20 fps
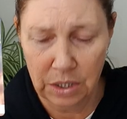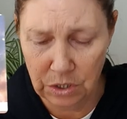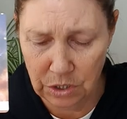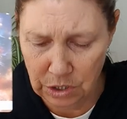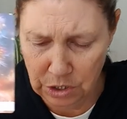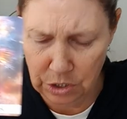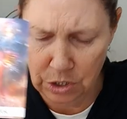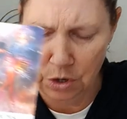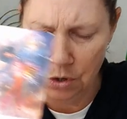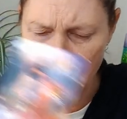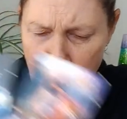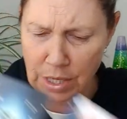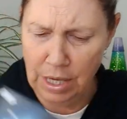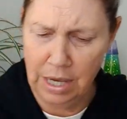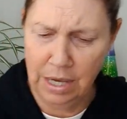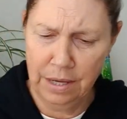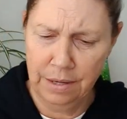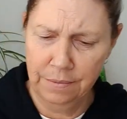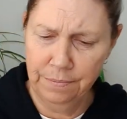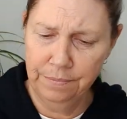So,
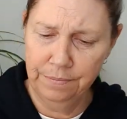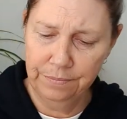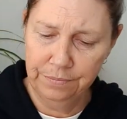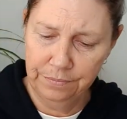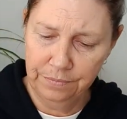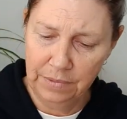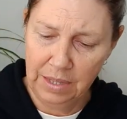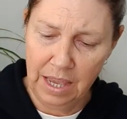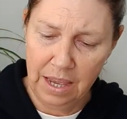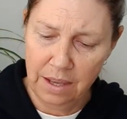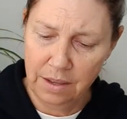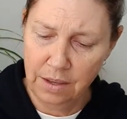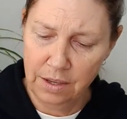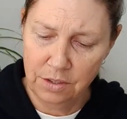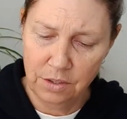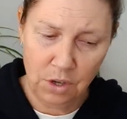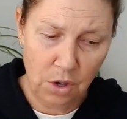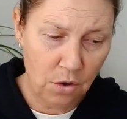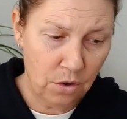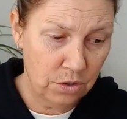yeah, that
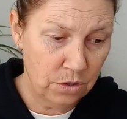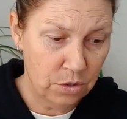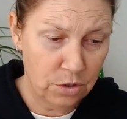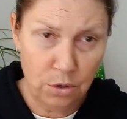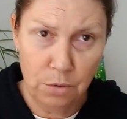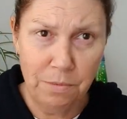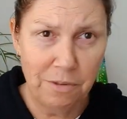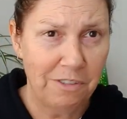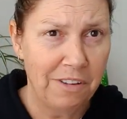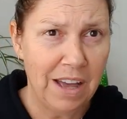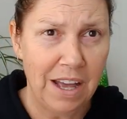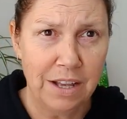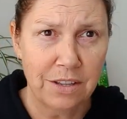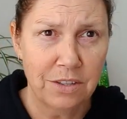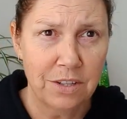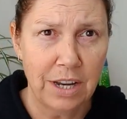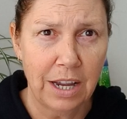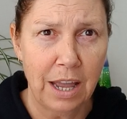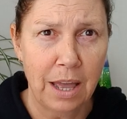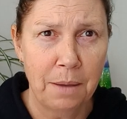has gone super
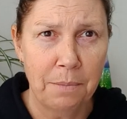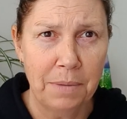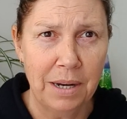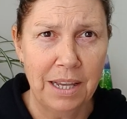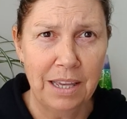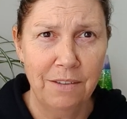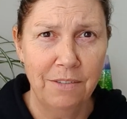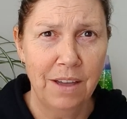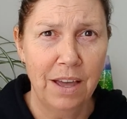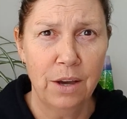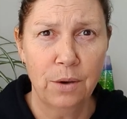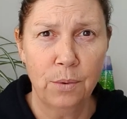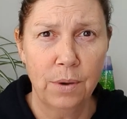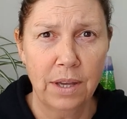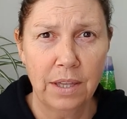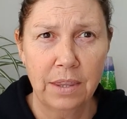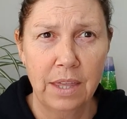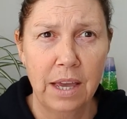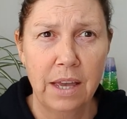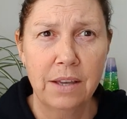fast. I can't believe how
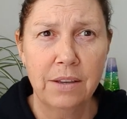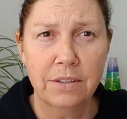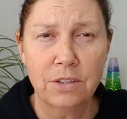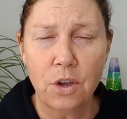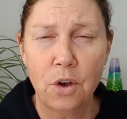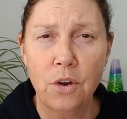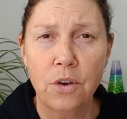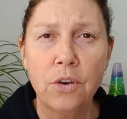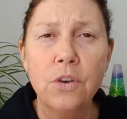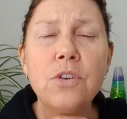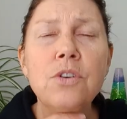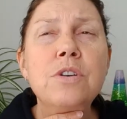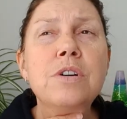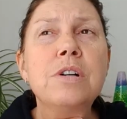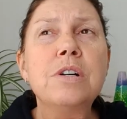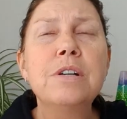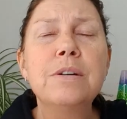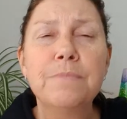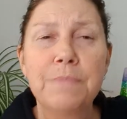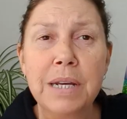quick that has gone.
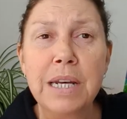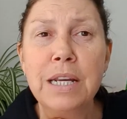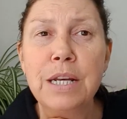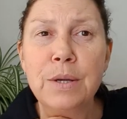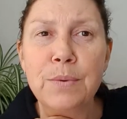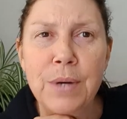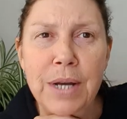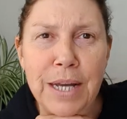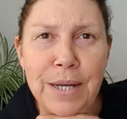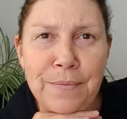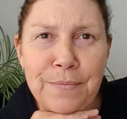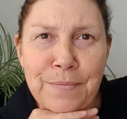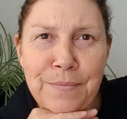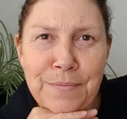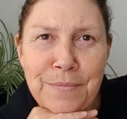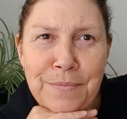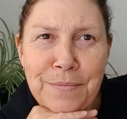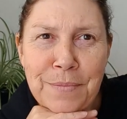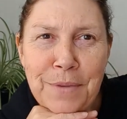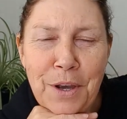But anyway,
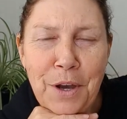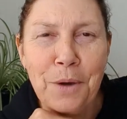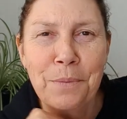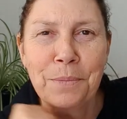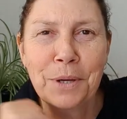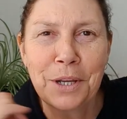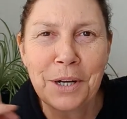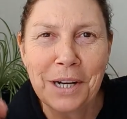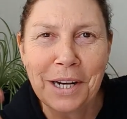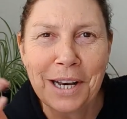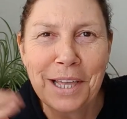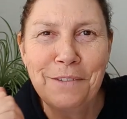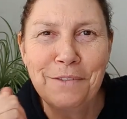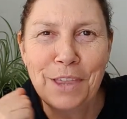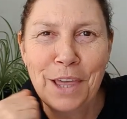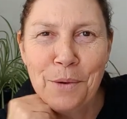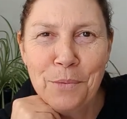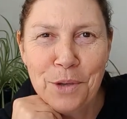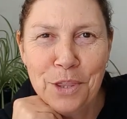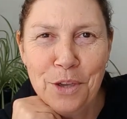I'm going to leave
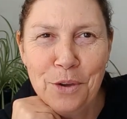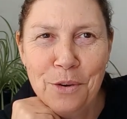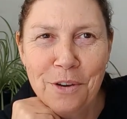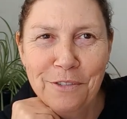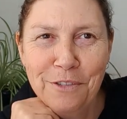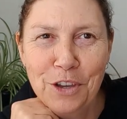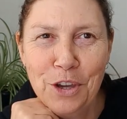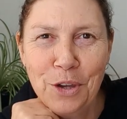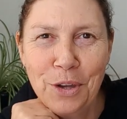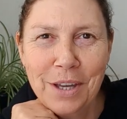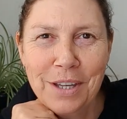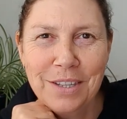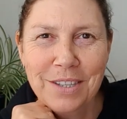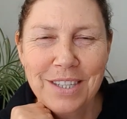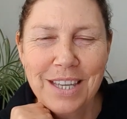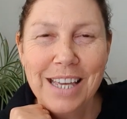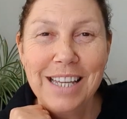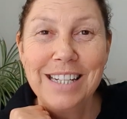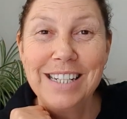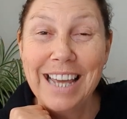that with you,
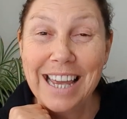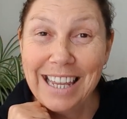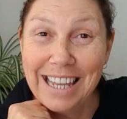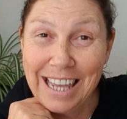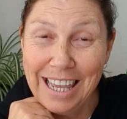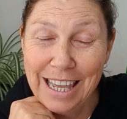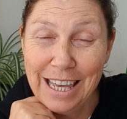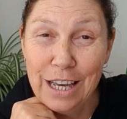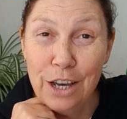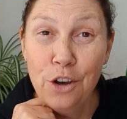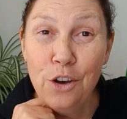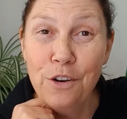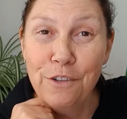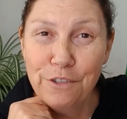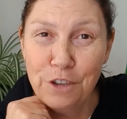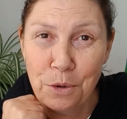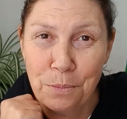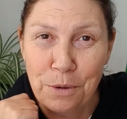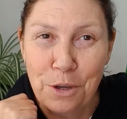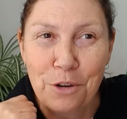kiss. Take care of
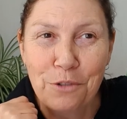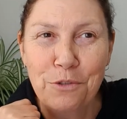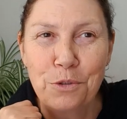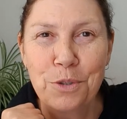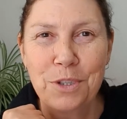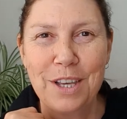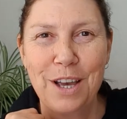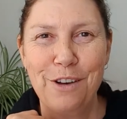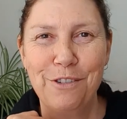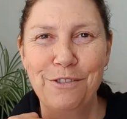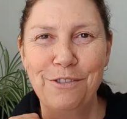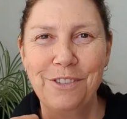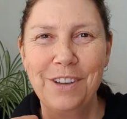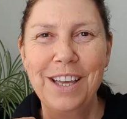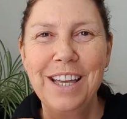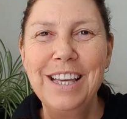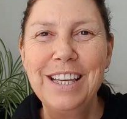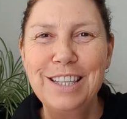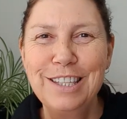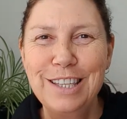your beautiful self.
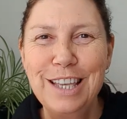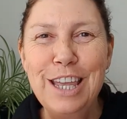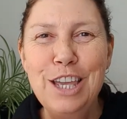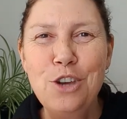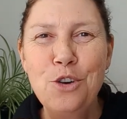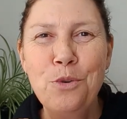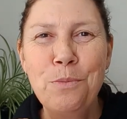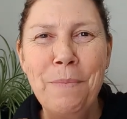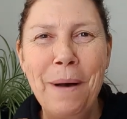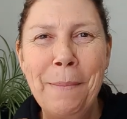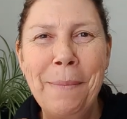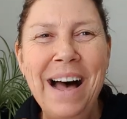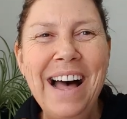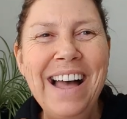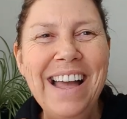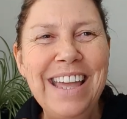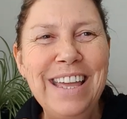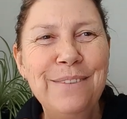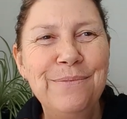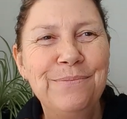See you. Bye
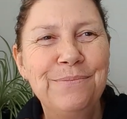bye.